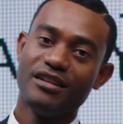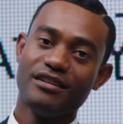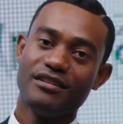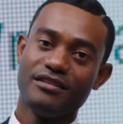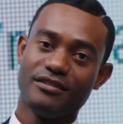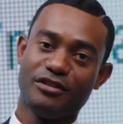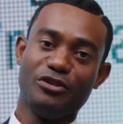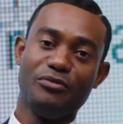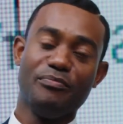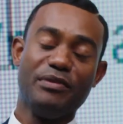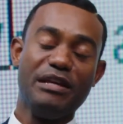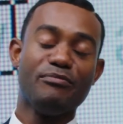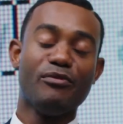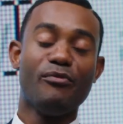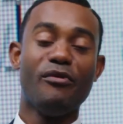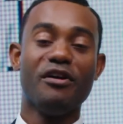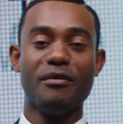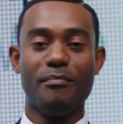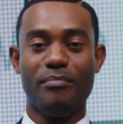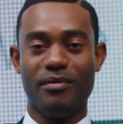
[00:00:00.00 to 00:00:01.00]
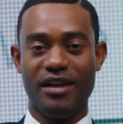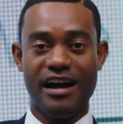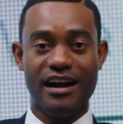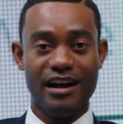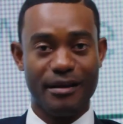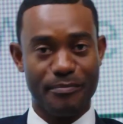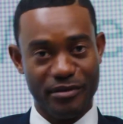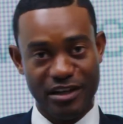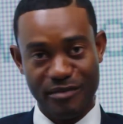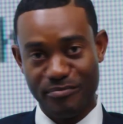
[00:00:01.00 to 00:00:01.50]
So people want to
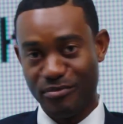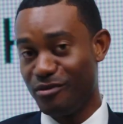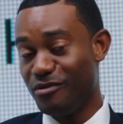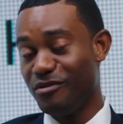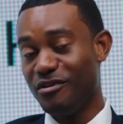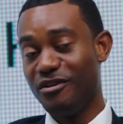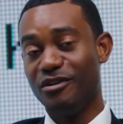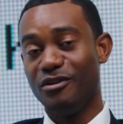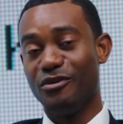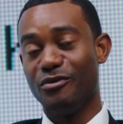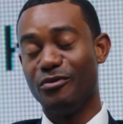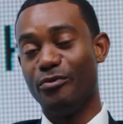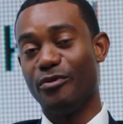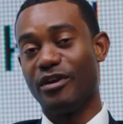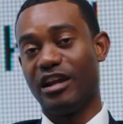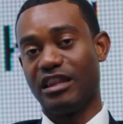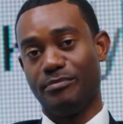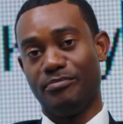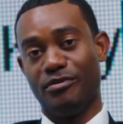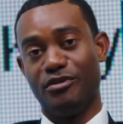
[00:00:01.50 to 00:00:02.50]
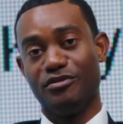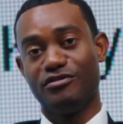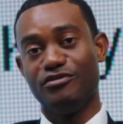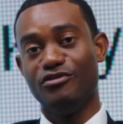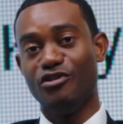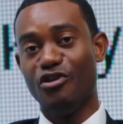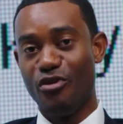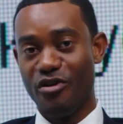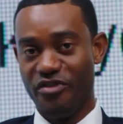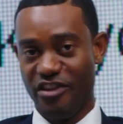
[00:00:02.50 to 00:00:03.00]
block people without the person
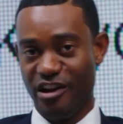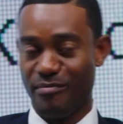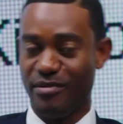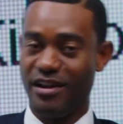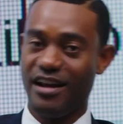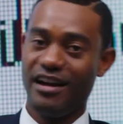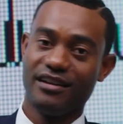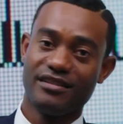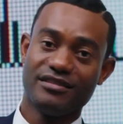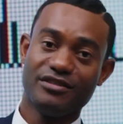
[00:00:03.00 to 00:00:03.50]
knowing they're blocked.